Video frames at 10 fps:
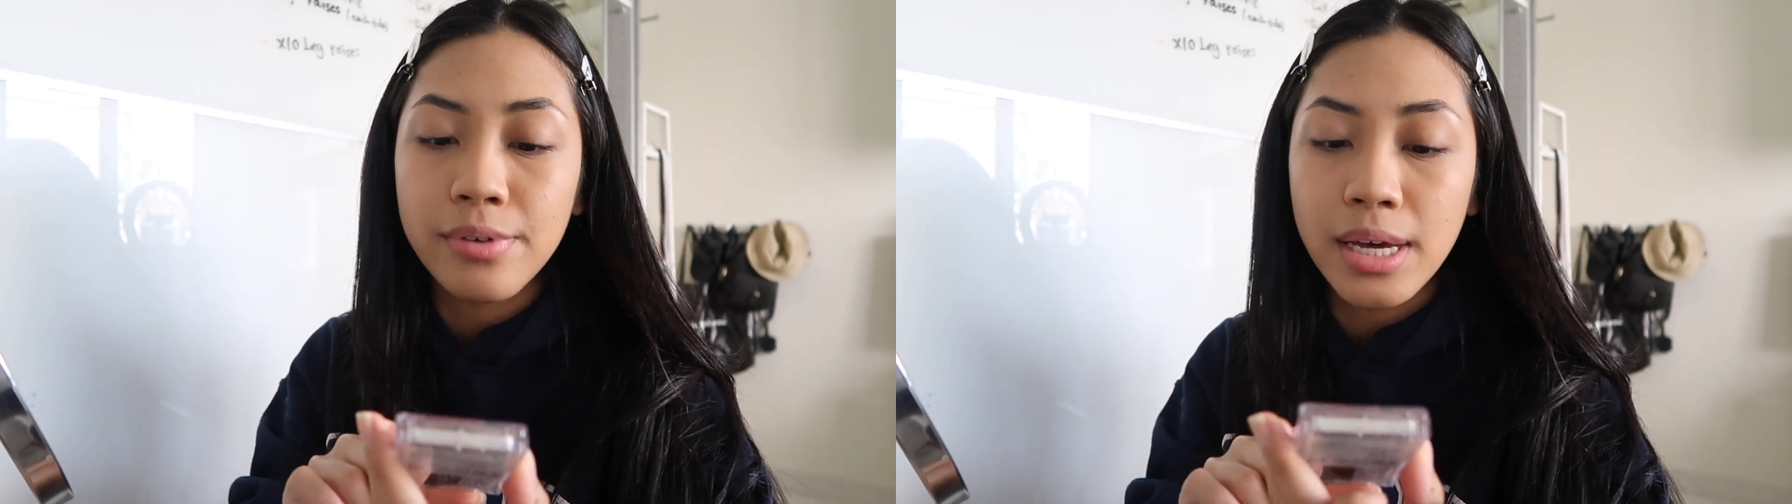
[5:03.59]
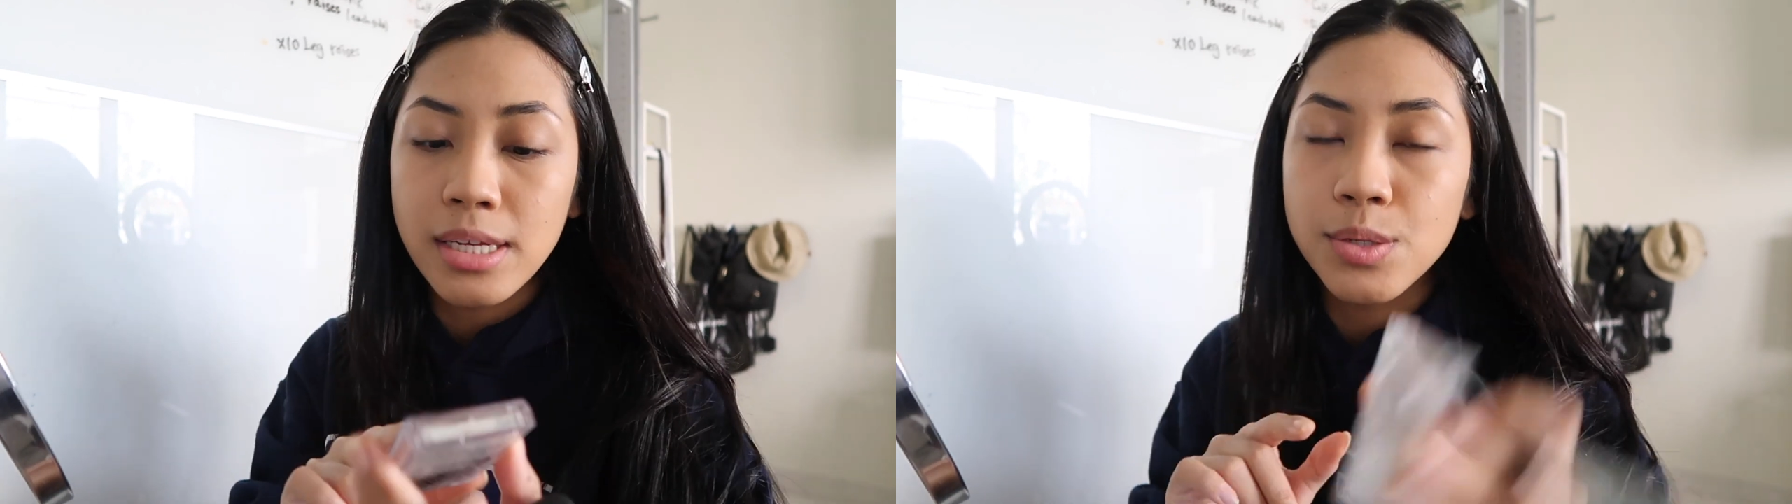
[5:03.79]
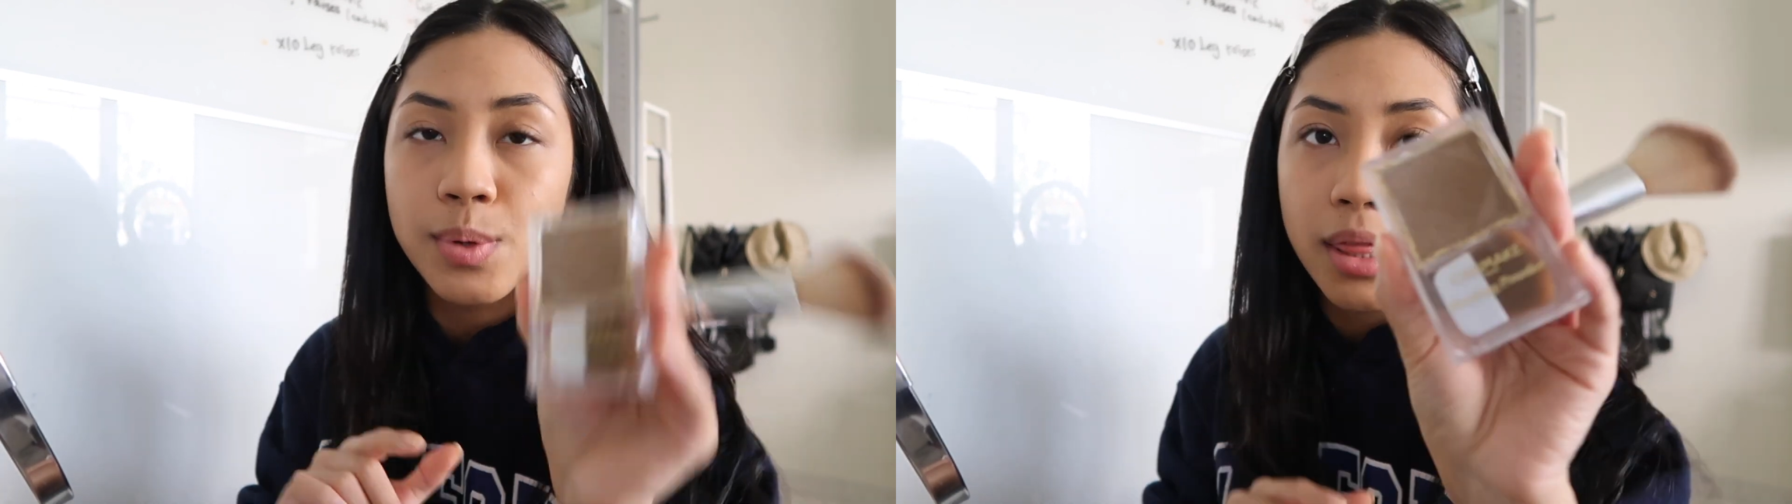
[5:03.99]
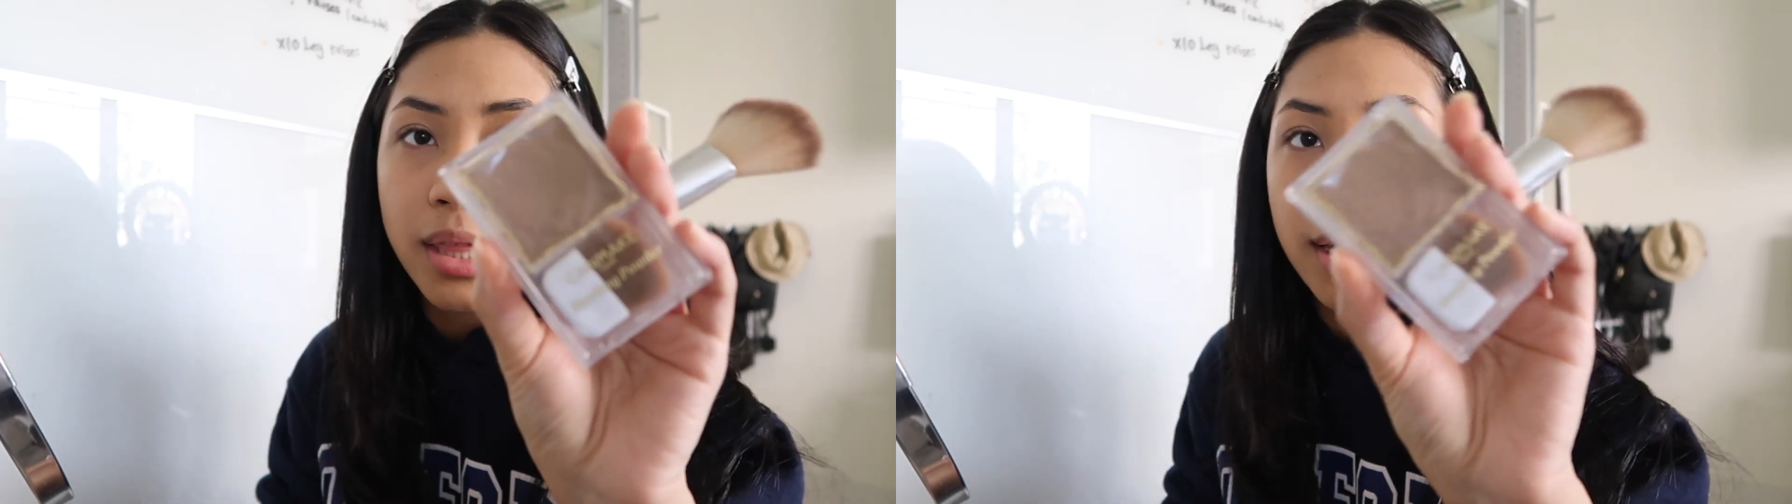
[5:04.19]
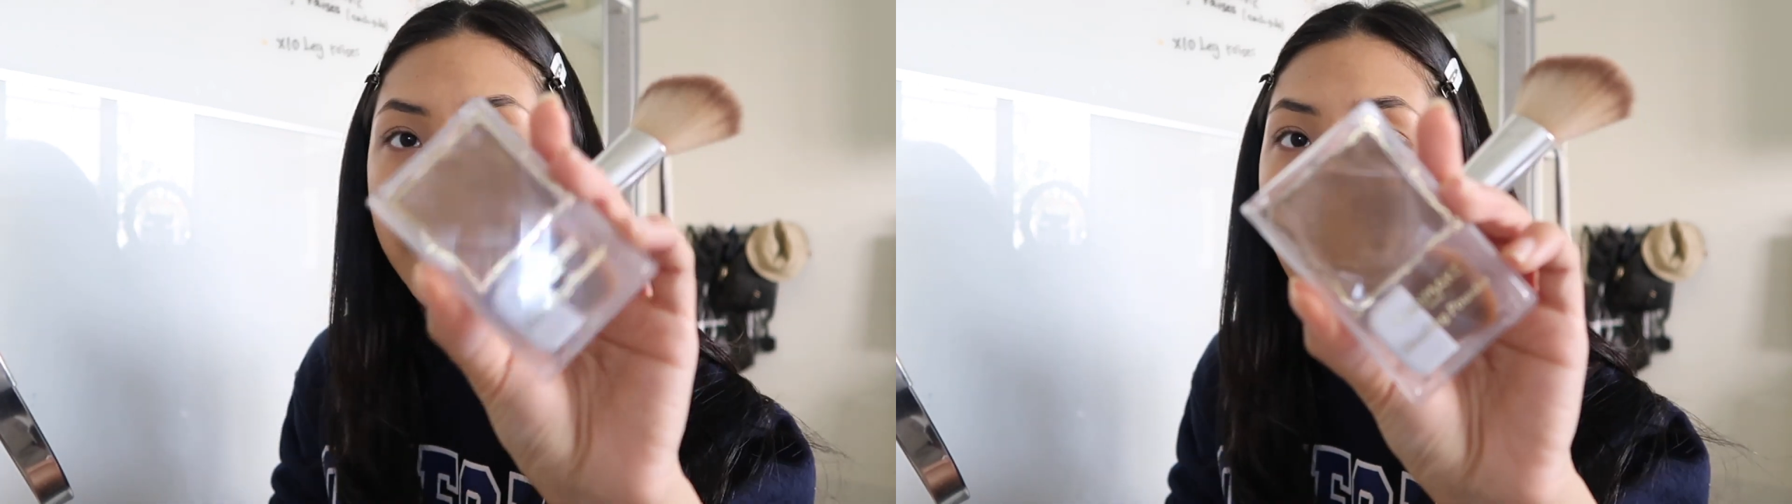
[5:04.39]
face with
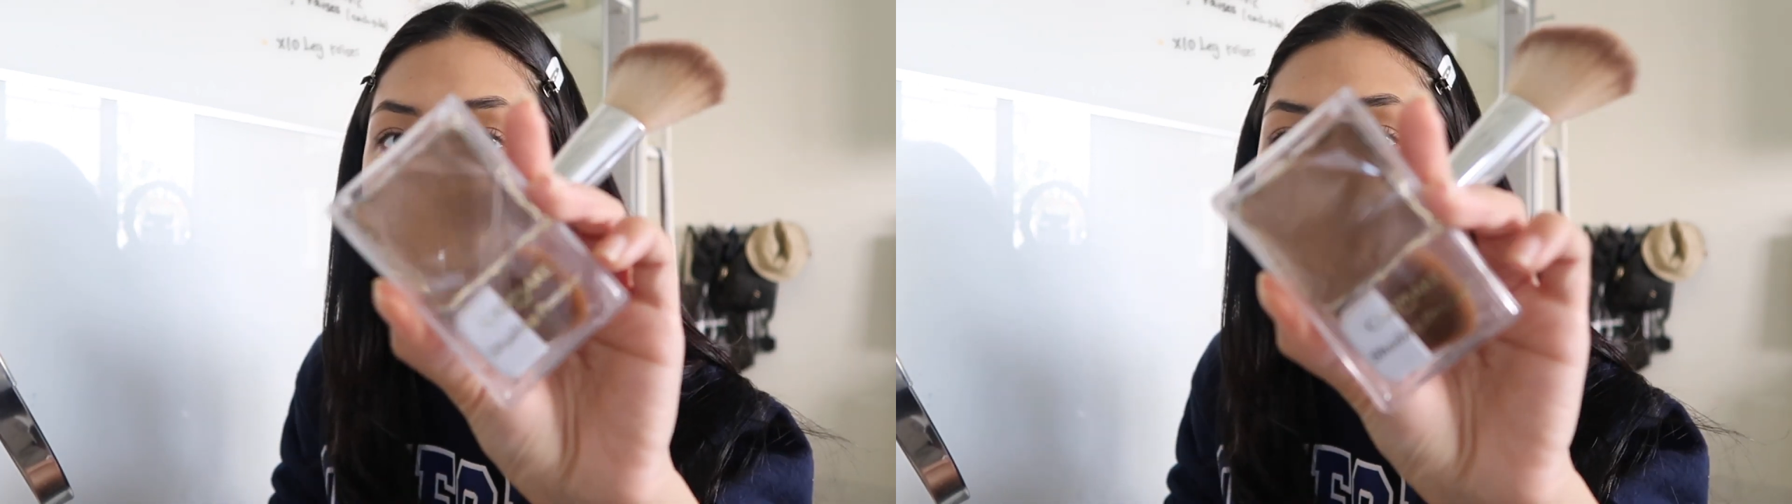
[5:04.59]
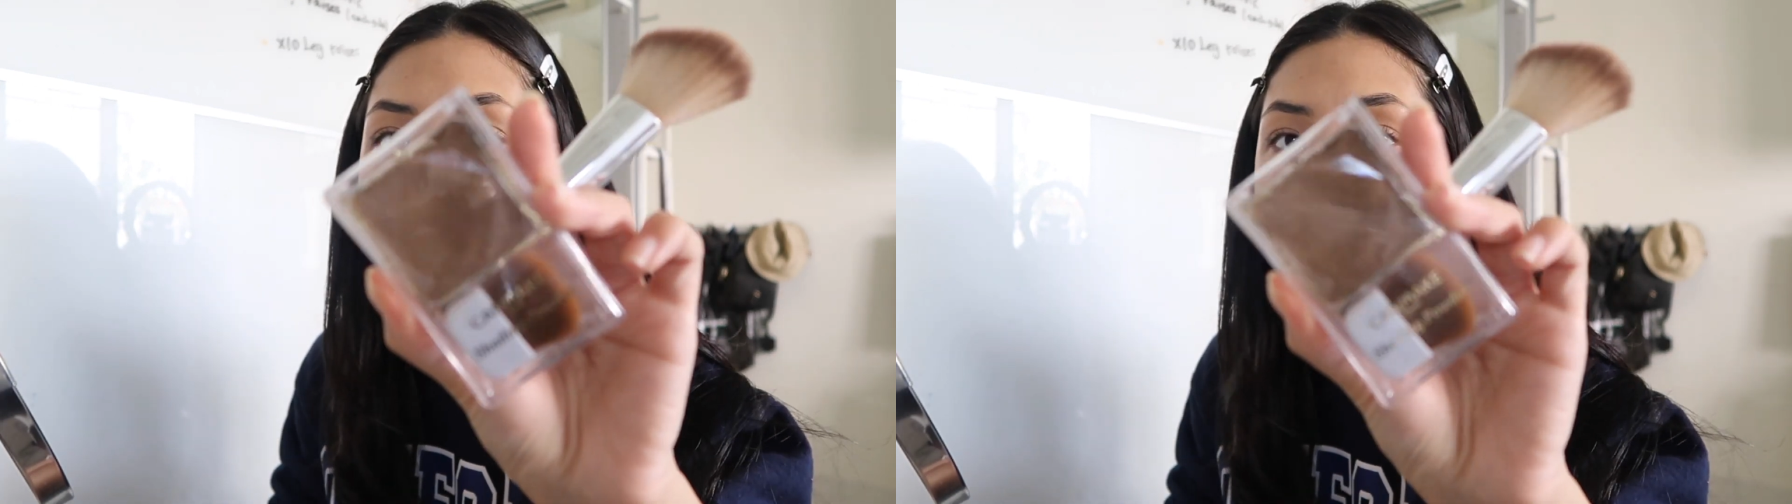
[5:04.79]
the Can